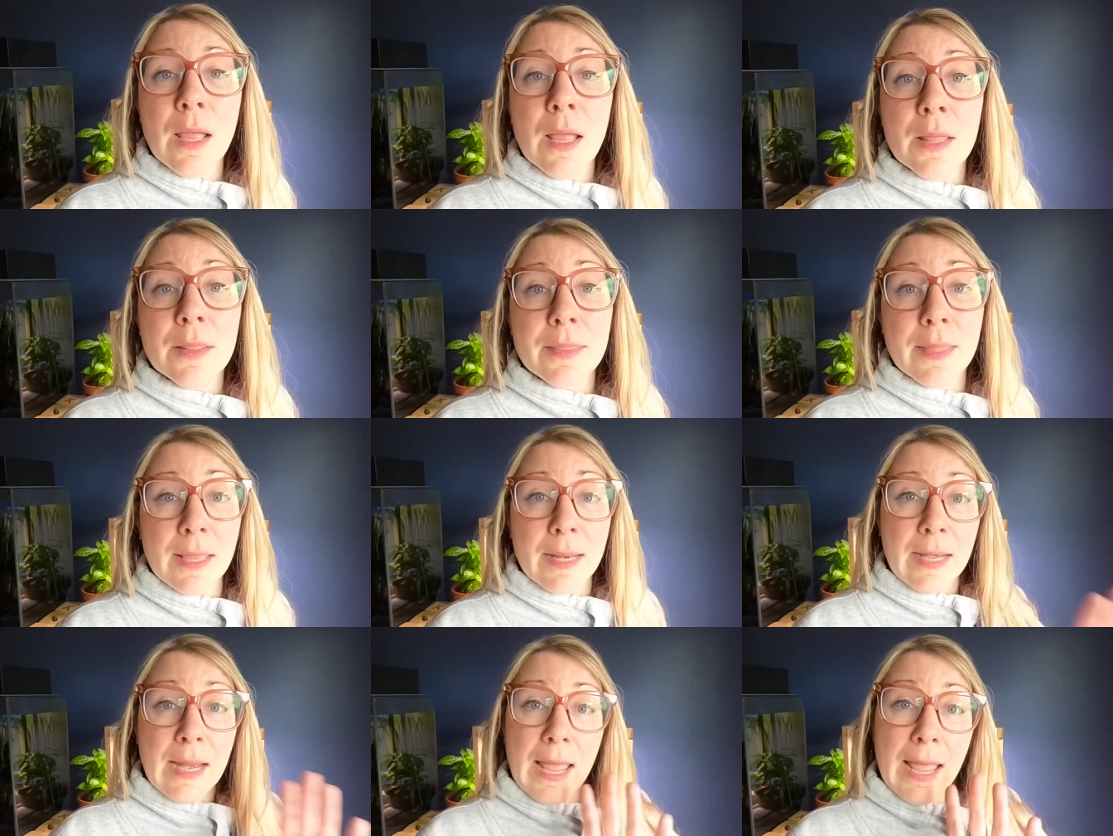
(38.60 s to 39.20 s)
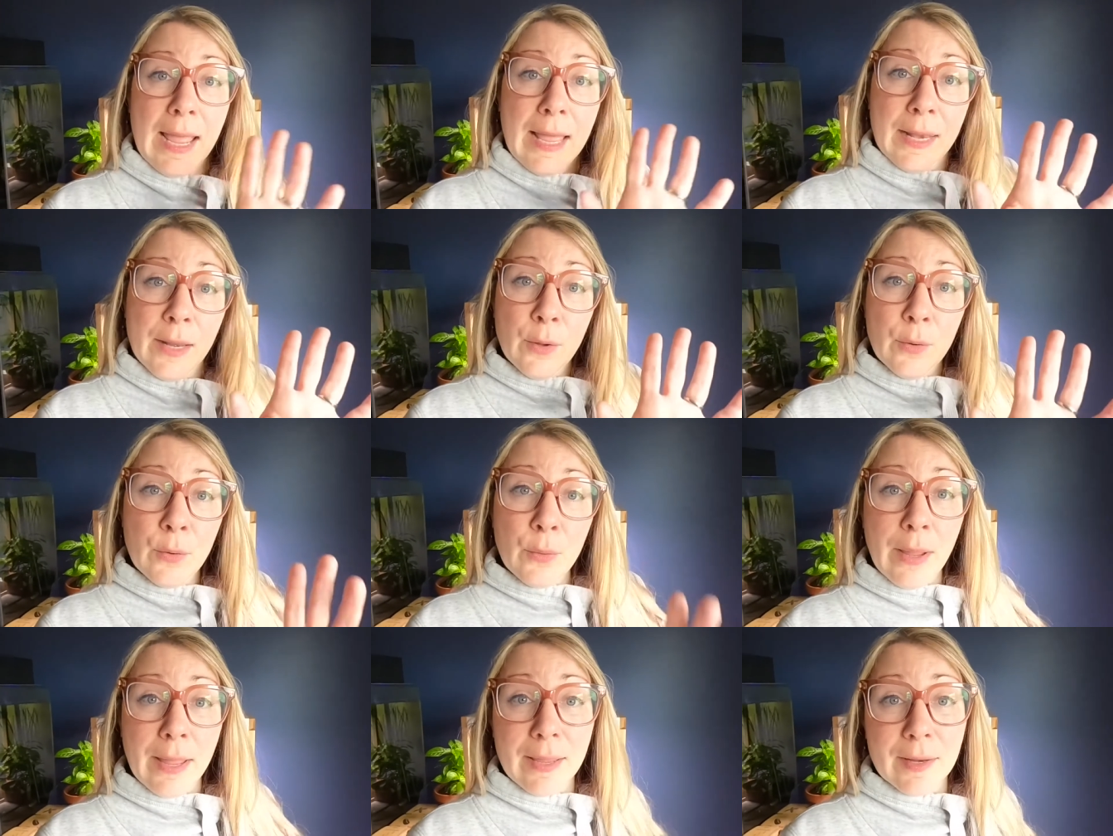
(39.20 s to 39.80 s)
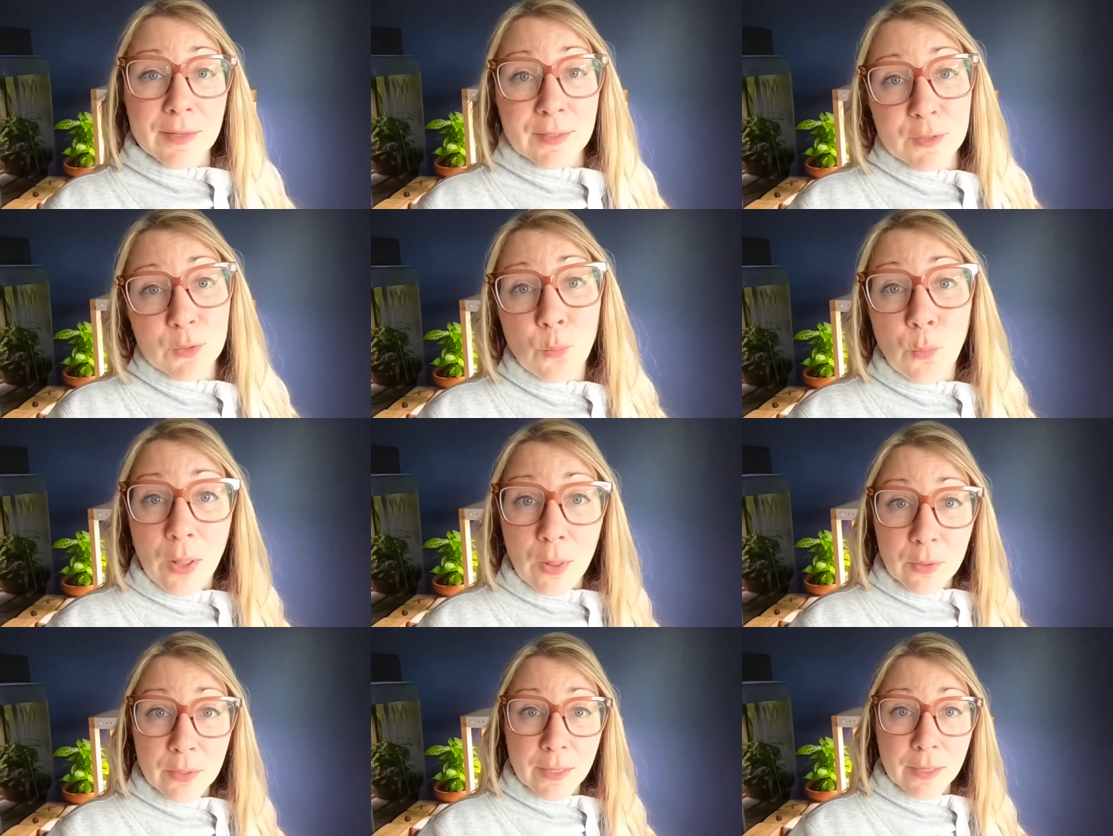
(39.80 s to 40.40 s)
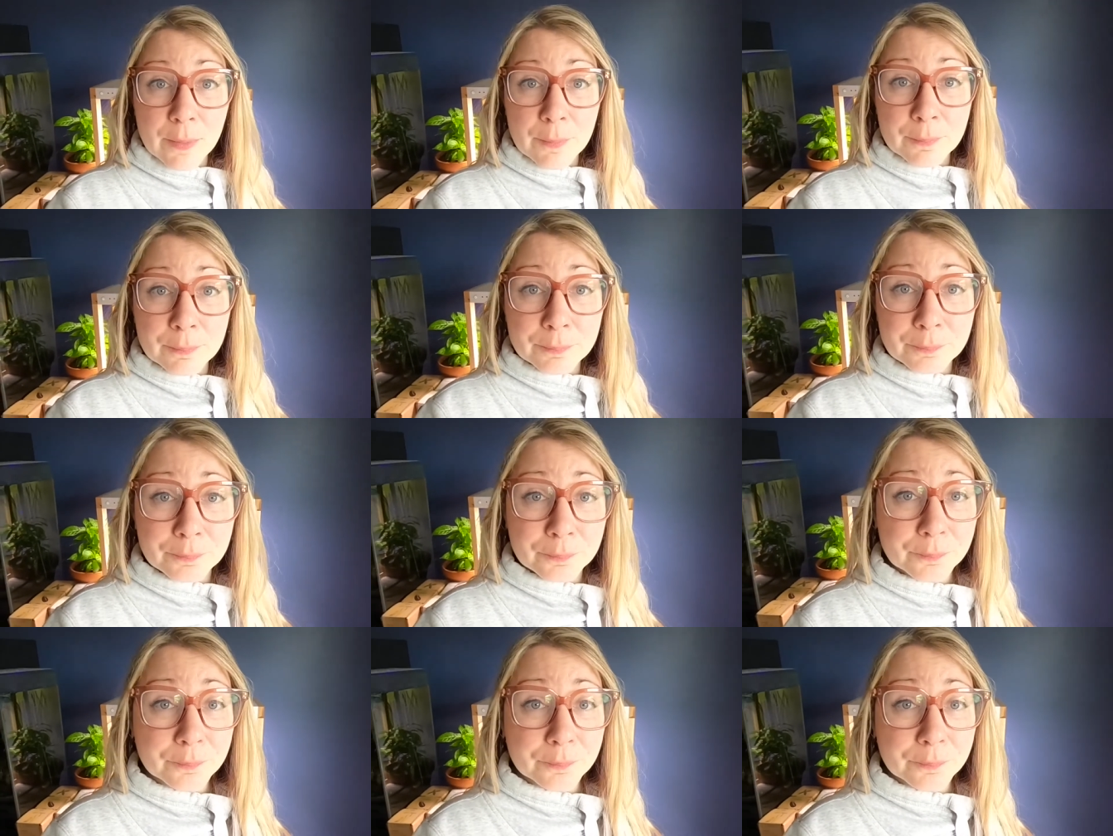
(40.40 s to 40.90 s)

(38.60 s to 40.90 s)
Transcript: then hello and welcome.